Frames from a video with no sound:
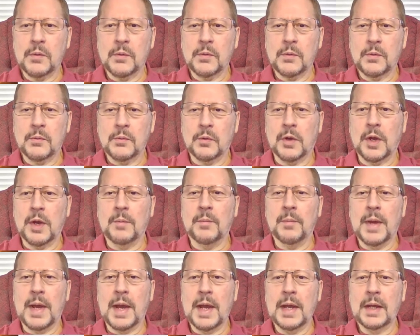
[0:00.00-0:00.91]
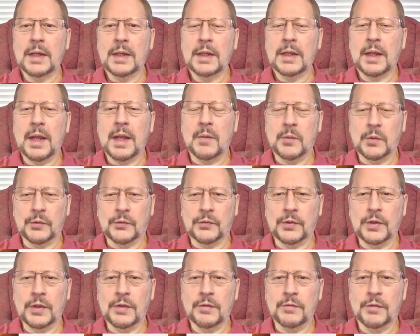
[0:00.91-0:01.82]
we'll come back and we'll
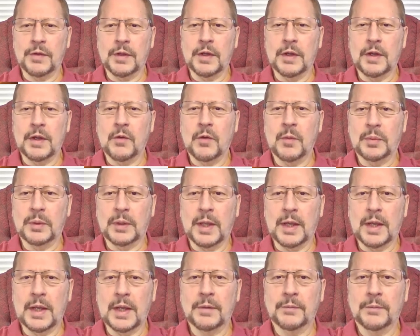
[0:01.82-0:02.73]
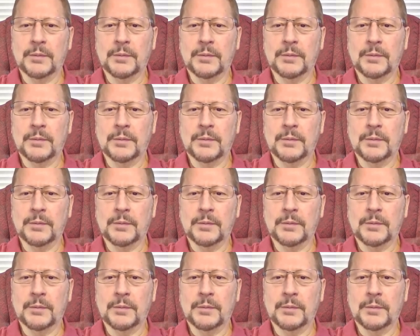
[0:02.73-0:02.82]
see the video at play.